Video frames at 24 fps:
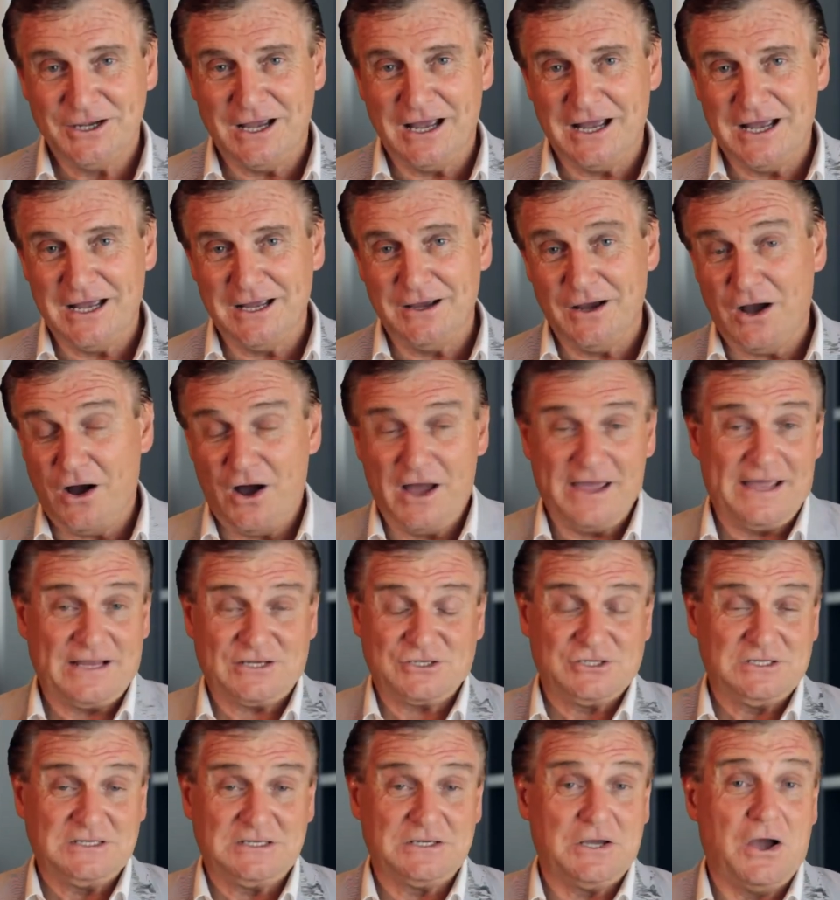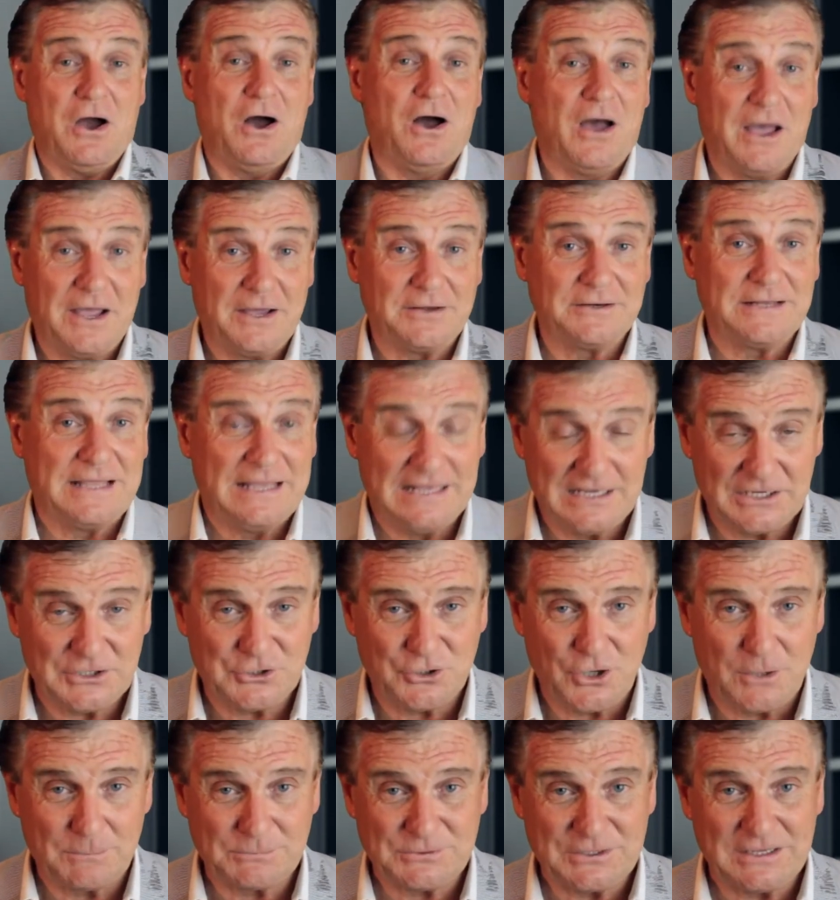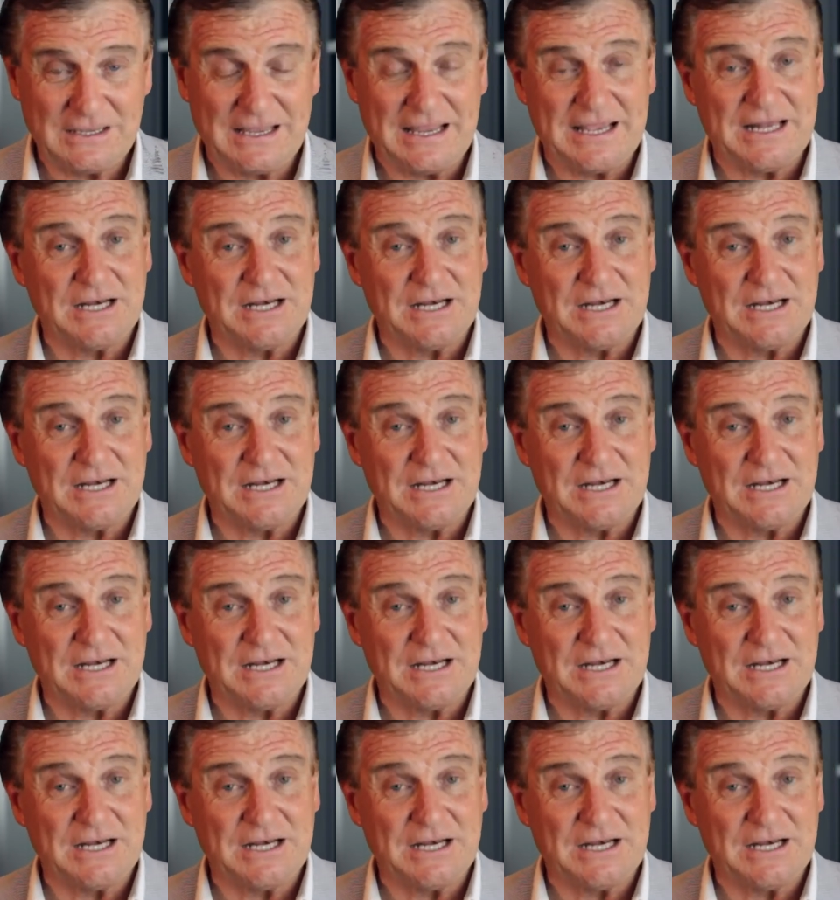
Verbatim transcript: Uh, I actually hired a helicopter